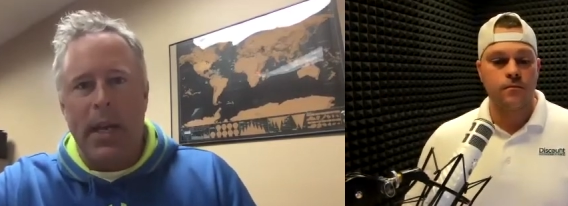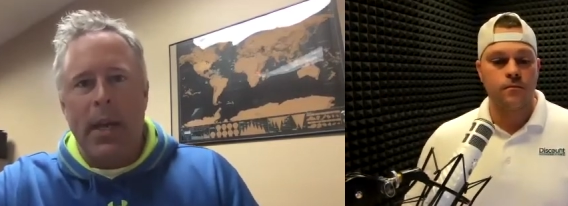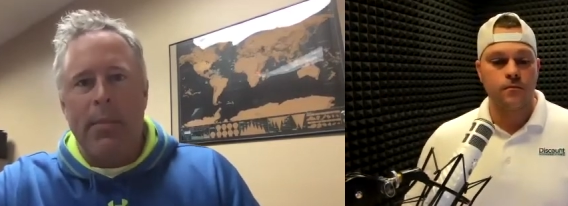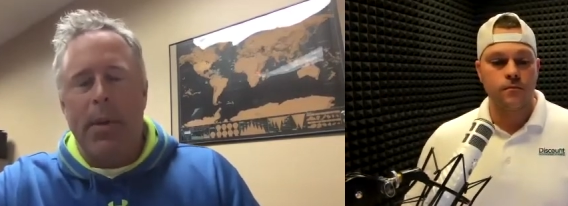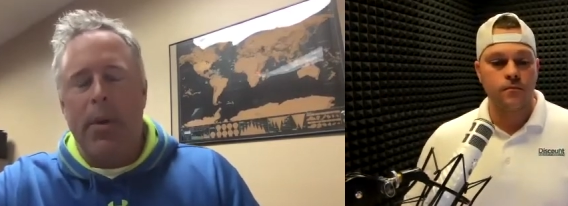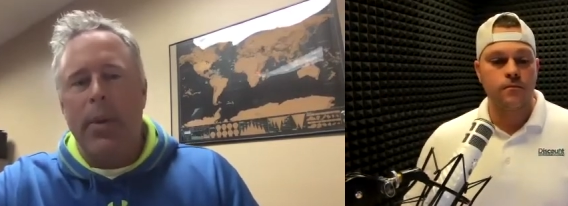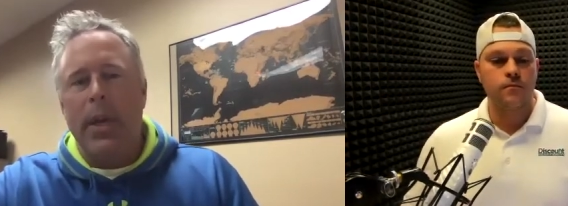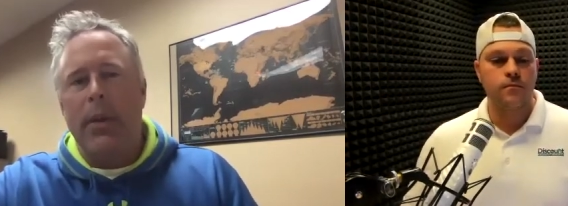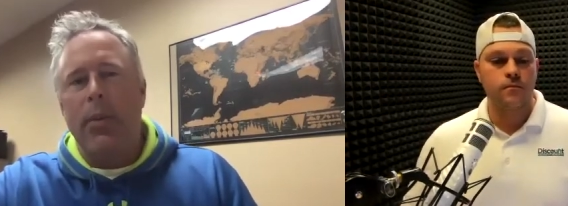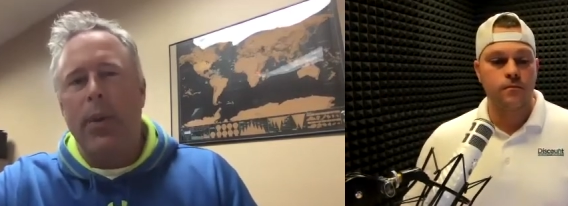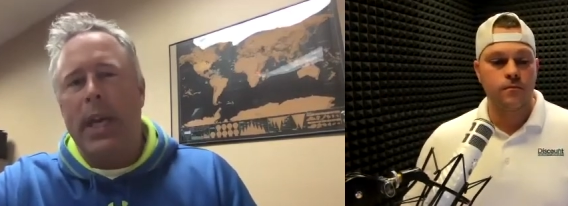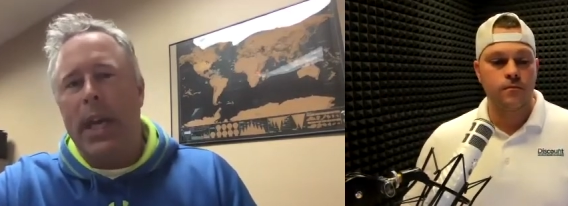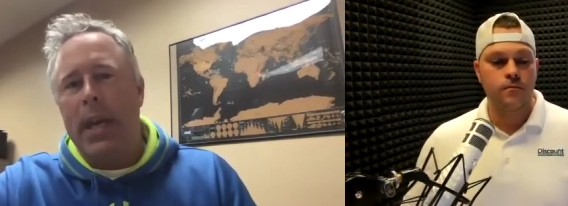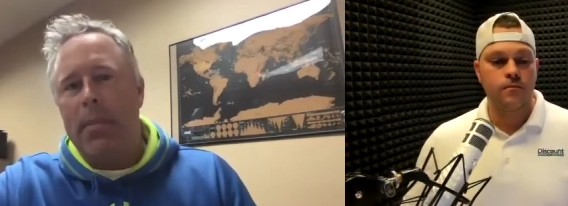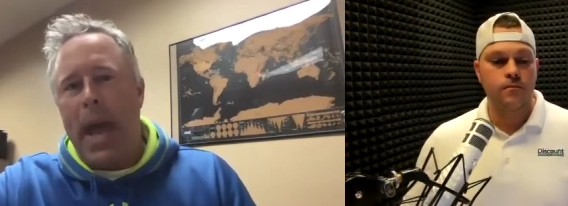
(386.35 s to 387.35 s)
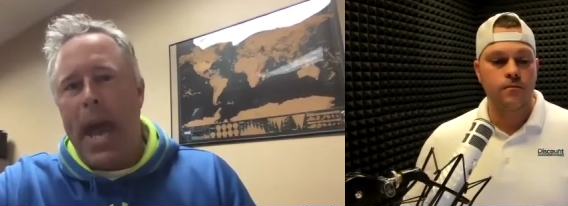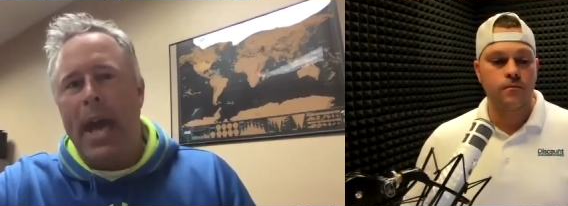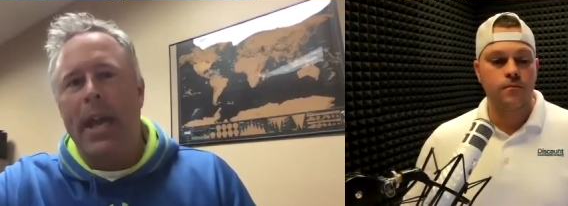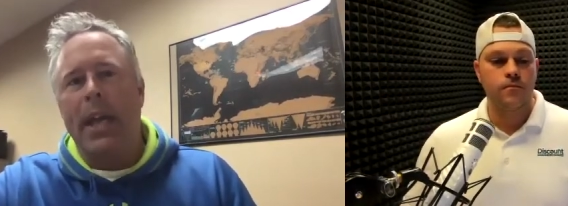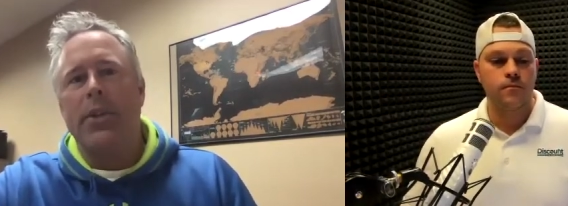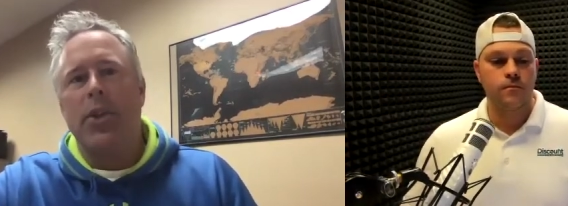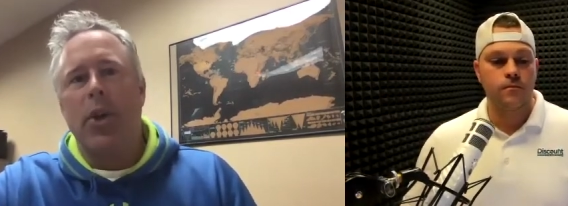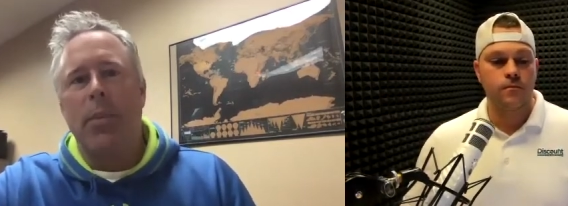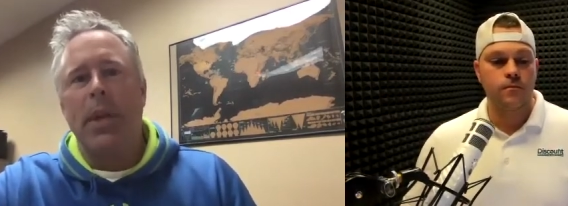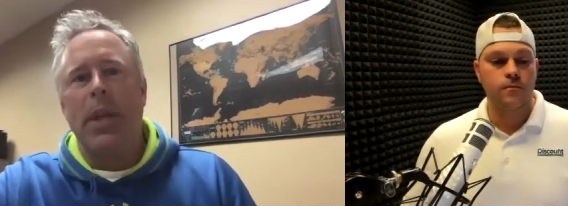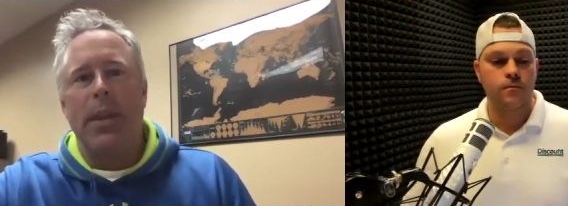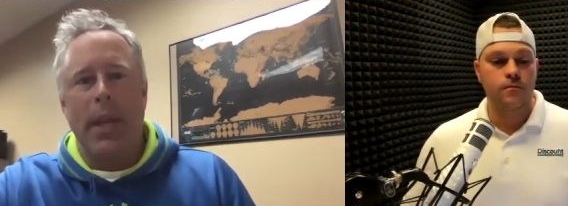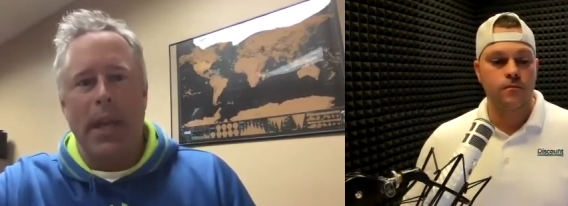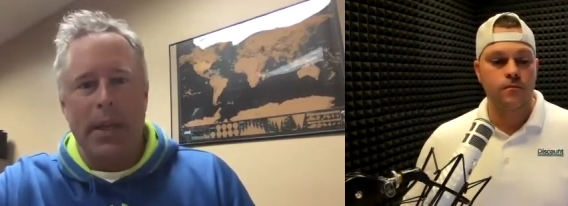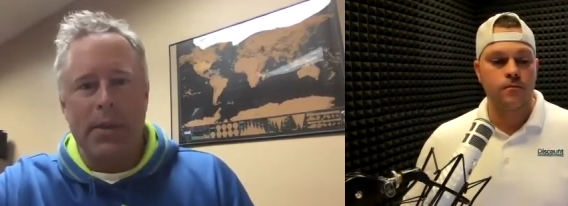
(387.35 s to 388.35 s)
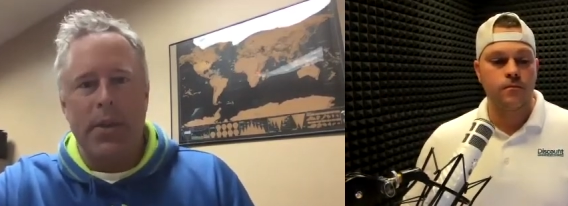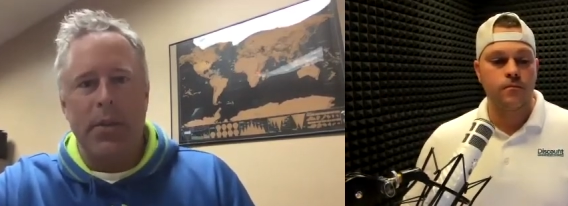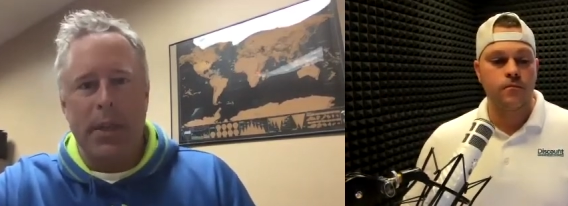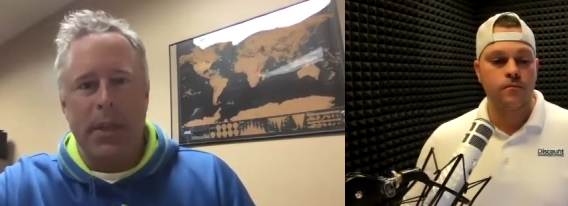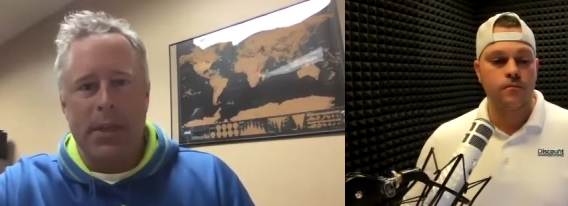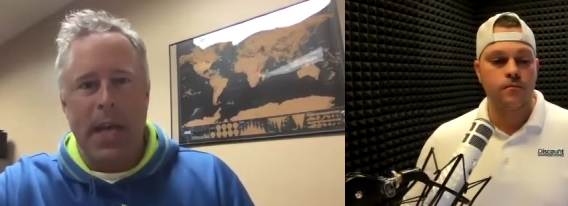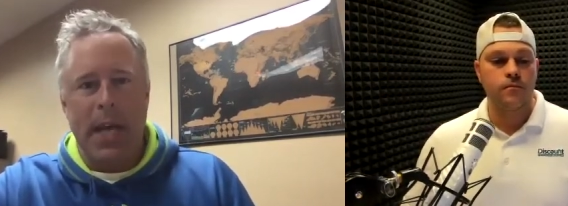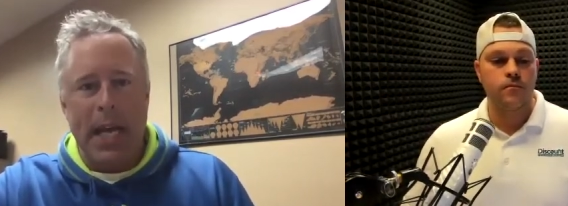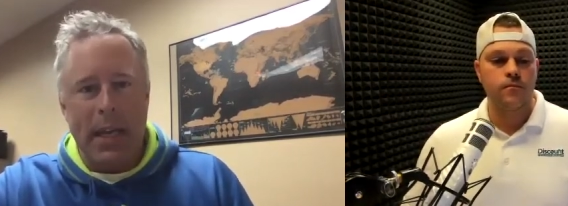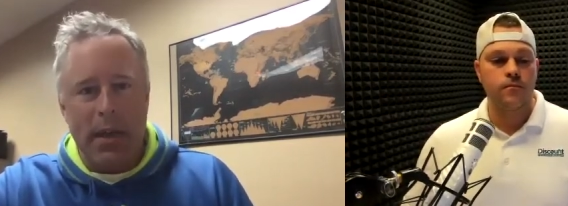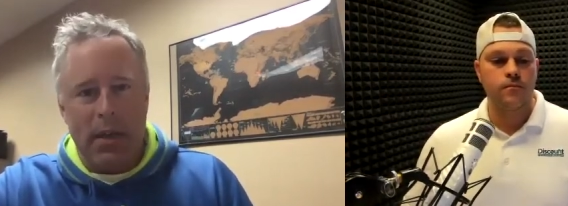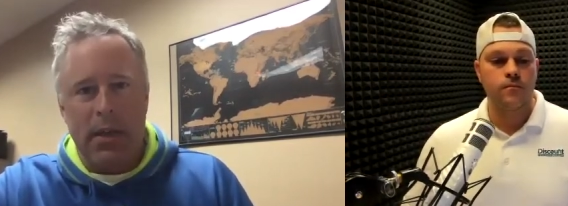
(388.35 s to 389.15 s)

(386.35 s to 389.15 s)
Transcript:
Speaker 1: but we, we keep adding so many things to this site